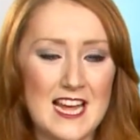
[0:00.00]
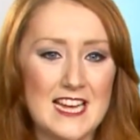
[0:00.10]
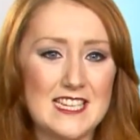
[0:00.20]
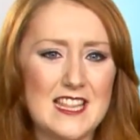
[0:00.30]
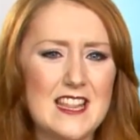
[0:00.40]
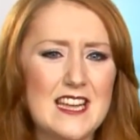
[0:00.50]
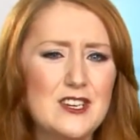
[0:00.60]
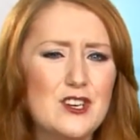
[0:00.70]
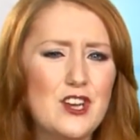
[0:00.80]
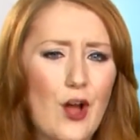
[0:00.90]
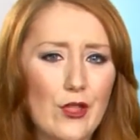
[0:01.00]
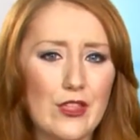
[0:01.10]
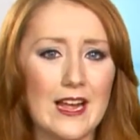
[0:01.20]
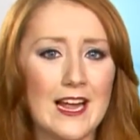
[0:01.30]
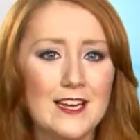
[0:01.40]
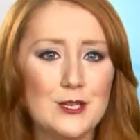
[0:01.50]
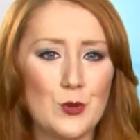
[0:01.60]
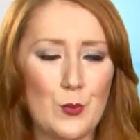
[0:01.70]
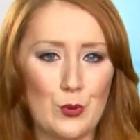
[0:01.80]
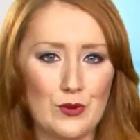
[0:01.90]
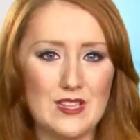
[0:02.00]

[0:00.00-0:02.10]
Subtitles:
said that they'd done nothing to improve their